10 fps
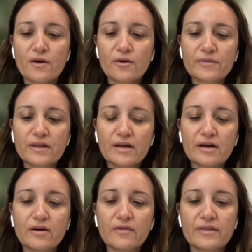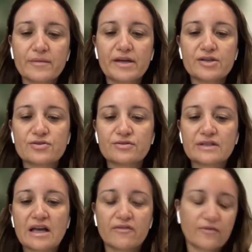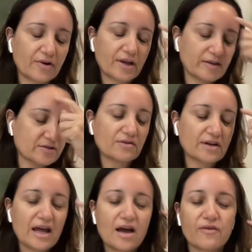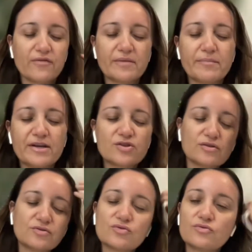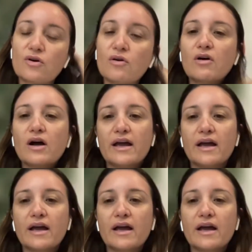of the patient of the patient, to know